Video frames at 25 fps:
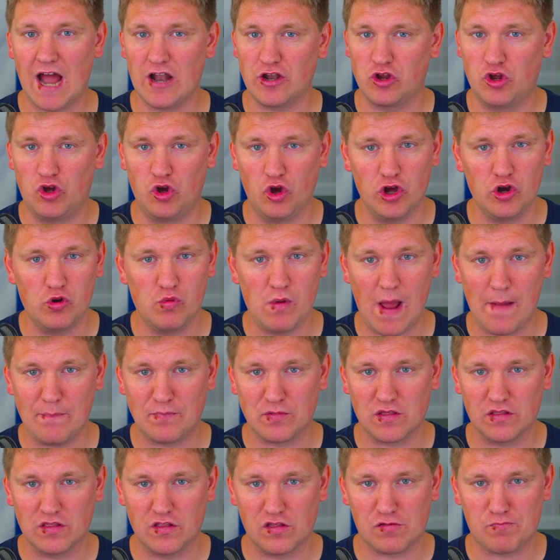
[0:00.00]
got good
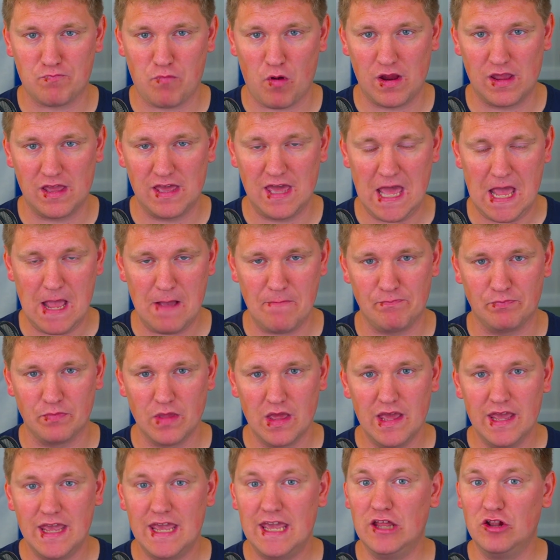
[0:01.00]
reps in the spring
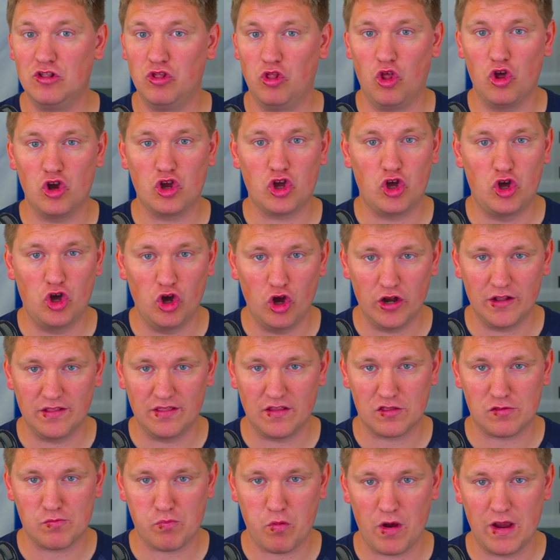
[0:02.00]
game, he looked good
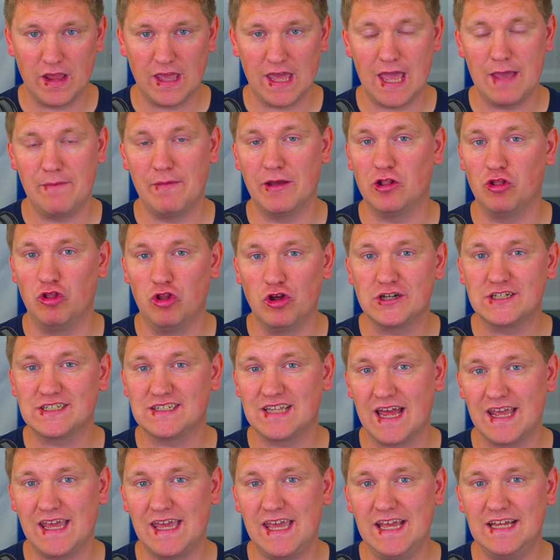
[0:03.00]
in the spring game. It
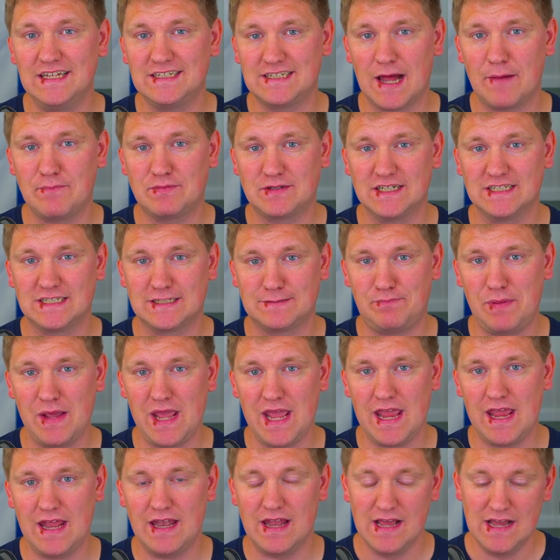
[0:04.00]
looks like he's up to
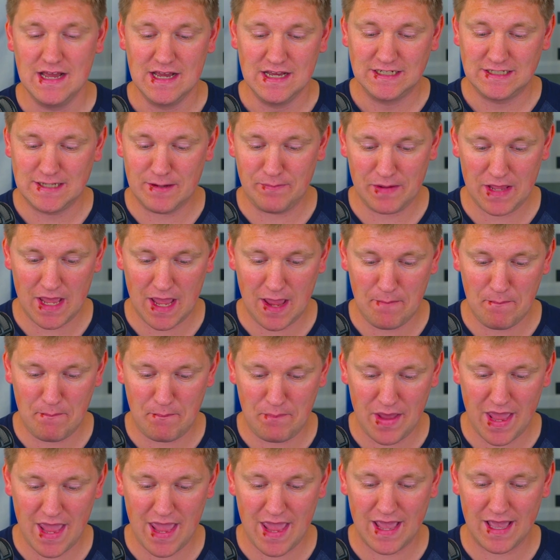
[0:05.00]
speed to be a
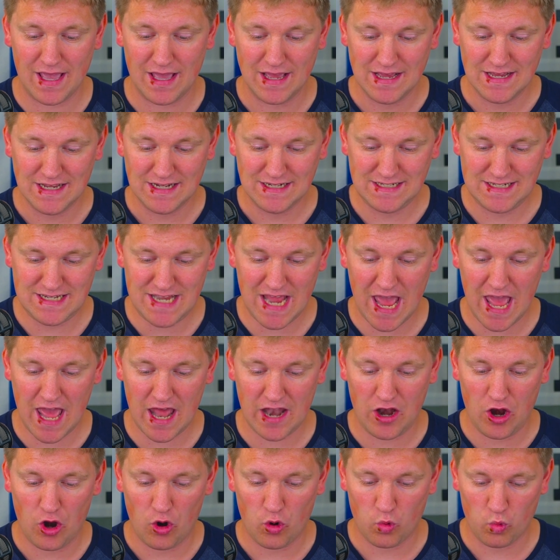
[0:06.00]
Big
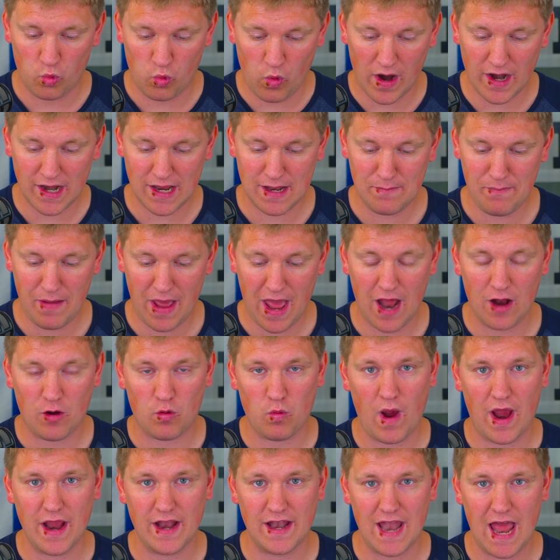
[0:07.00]
10 running
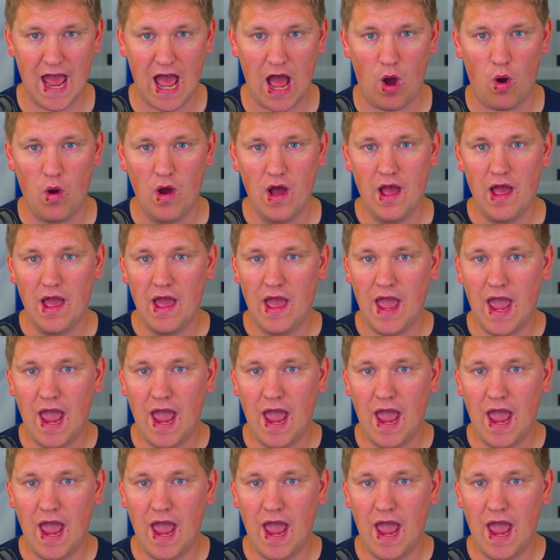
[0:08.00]
back right now.